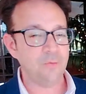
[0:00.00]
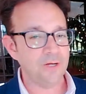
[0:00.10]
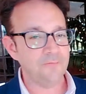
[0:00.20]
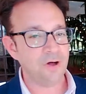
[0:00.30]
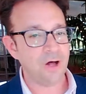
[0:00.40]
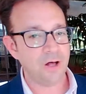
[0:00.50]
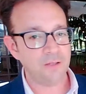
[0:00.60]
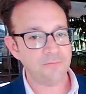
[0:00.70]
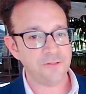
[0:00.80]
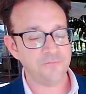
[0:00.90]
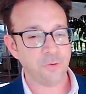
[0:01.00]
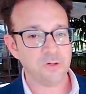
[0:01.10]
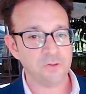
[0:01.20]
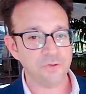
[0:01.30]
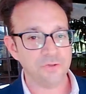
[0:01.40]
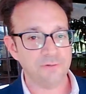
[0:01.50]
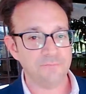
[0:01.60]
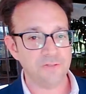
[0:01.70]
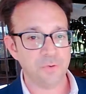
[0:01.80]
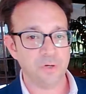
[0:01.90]
rid of all of this foreclosure
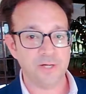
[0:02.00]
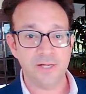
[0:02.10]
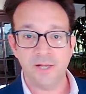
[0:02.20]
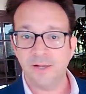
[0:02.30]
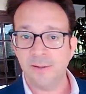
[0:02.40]
inventory.